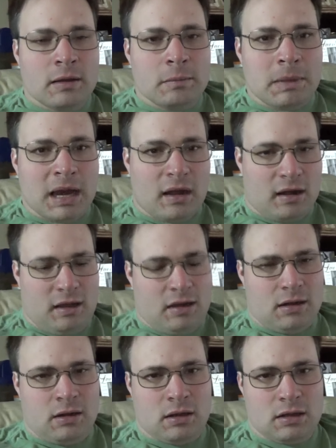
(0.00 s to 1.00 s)

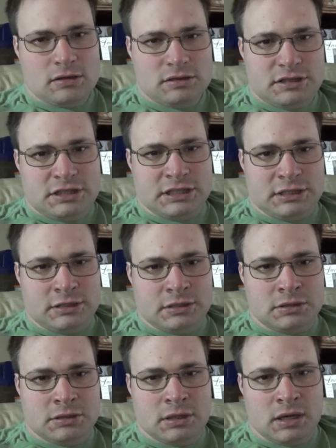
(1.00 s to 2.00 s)
married
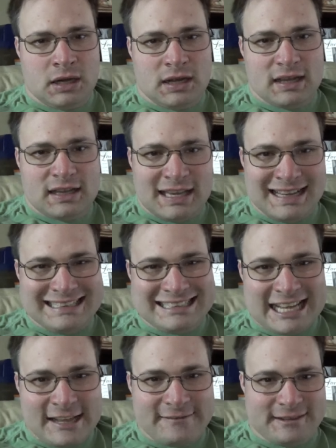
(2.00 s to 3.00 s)
to King
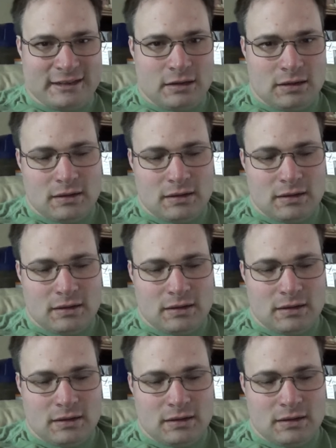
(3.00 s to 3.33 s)
David.